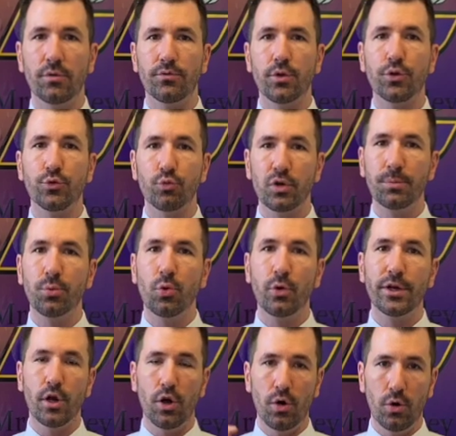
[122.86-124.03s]

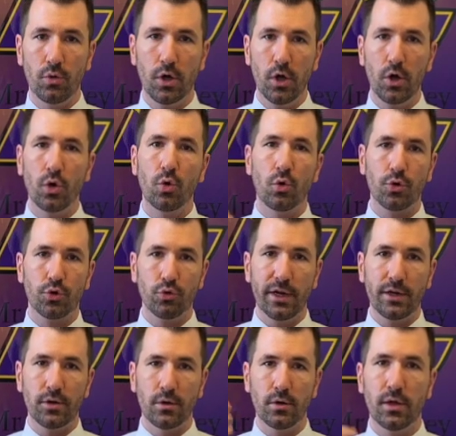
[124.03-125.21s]
3.0 or
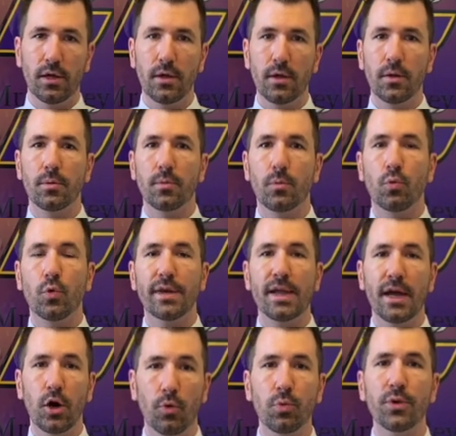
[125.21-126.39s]
greater would
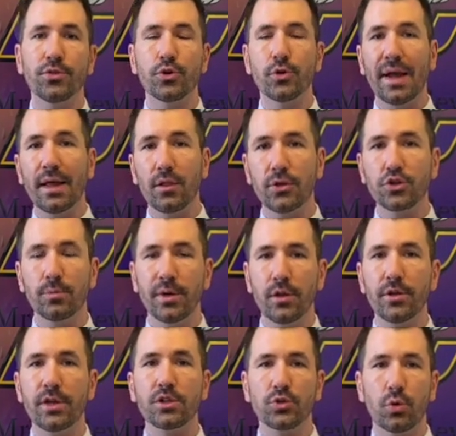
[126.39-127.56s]
help with your
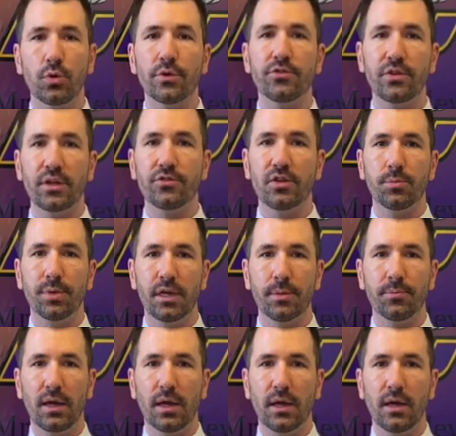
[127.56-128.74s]
eligibility towards CCP.
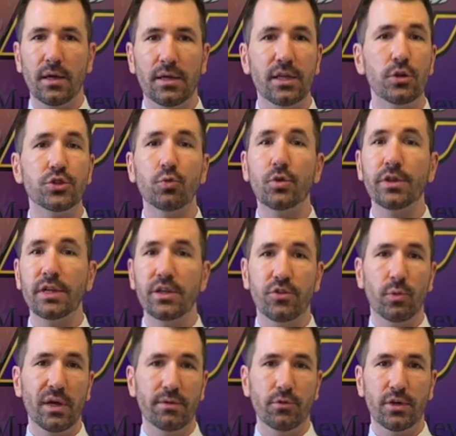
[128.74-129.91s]
Here's a really easy
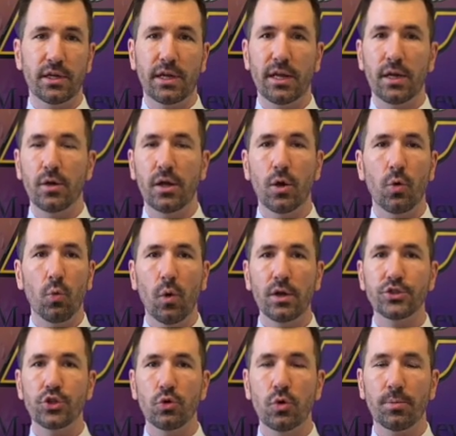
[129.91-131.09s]
way of looking at it. Once
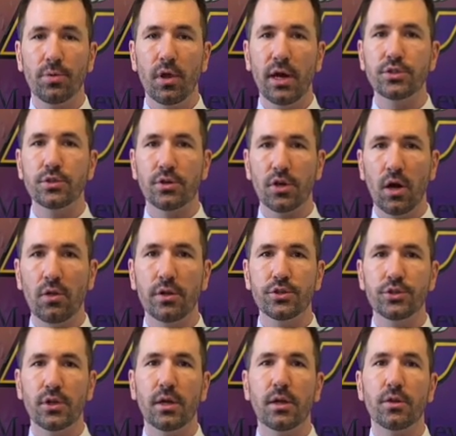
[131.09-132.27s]
you apply to the college
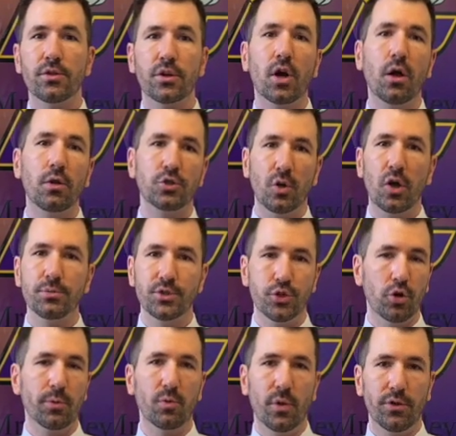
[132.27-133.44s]
will help
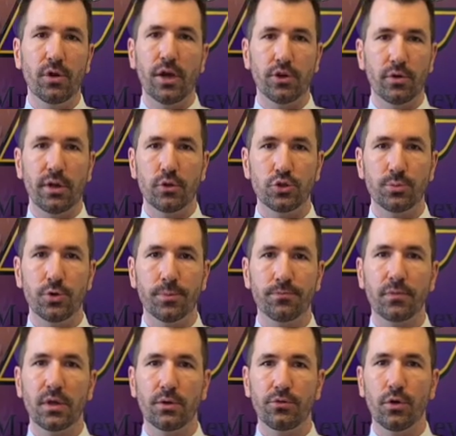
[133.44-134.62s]
determine whether or not you're eligible.
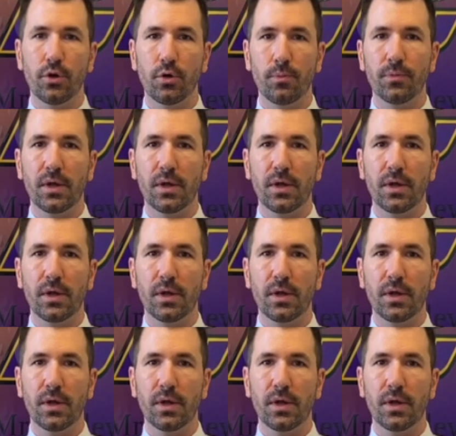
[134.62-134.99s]
So